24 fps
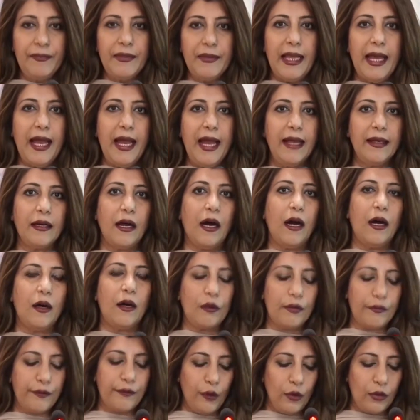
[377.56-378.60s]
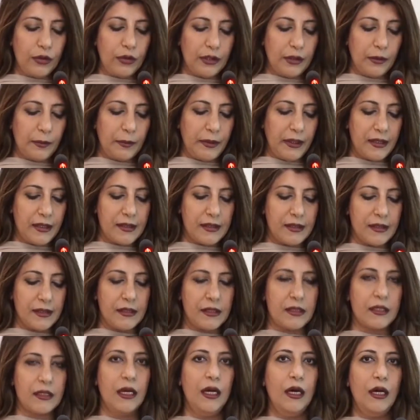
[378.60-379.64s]
and our focal
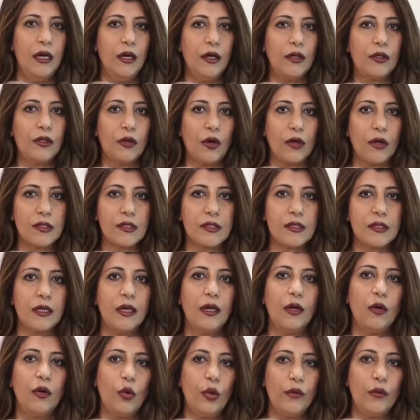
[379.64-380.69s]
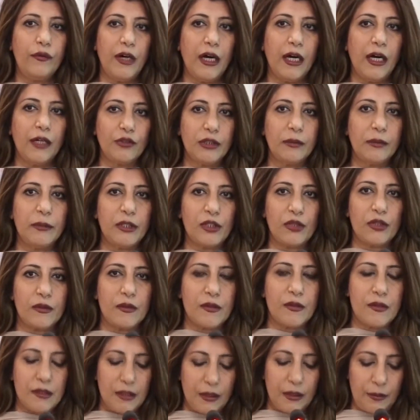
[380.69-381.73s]
persons across over 100
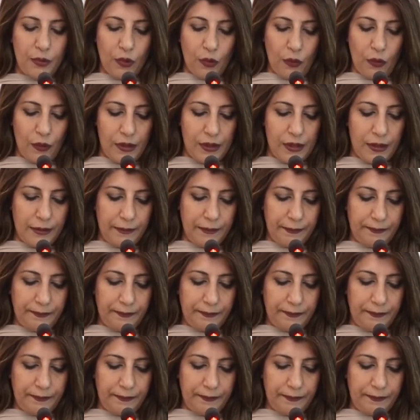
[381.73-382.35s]
missions abroad.